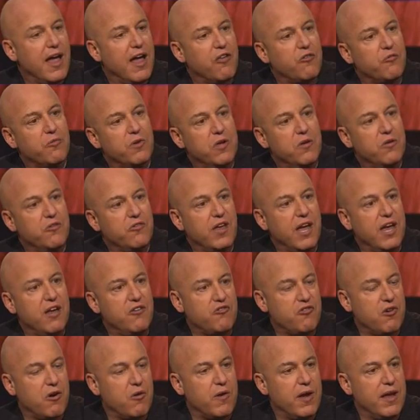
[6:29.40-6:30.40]
as we use
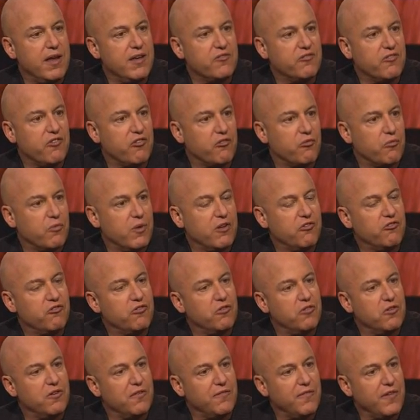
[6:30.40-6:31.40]
HRAs to switch
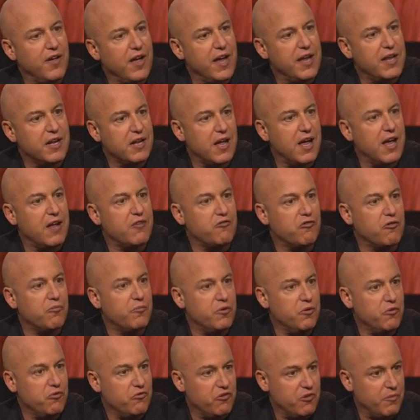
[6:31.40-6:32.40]
to defined
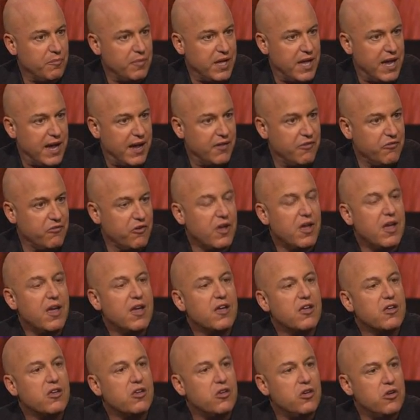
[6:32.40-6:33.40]
contribution plans.
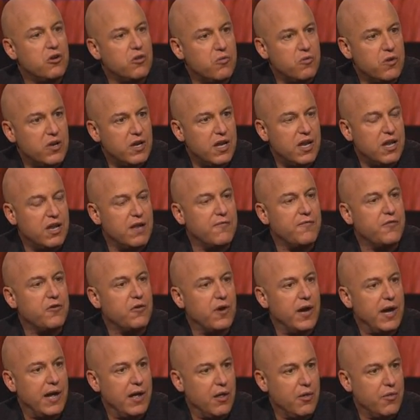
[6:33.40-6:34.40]
You need, if
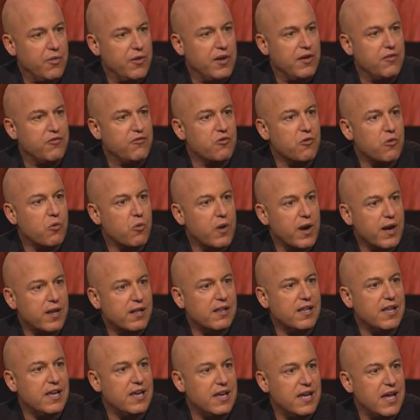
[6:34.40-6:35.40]
you're healthy, to
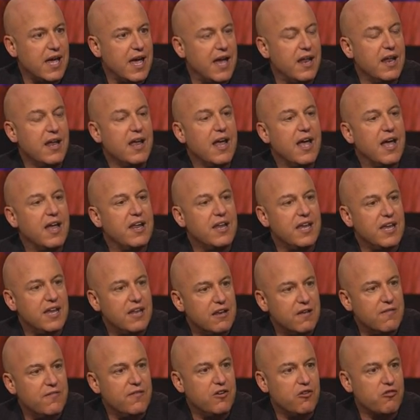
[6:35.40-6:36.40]
quickly get an
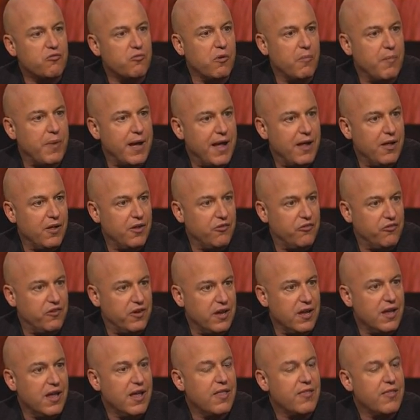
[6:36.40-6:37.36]
individual policy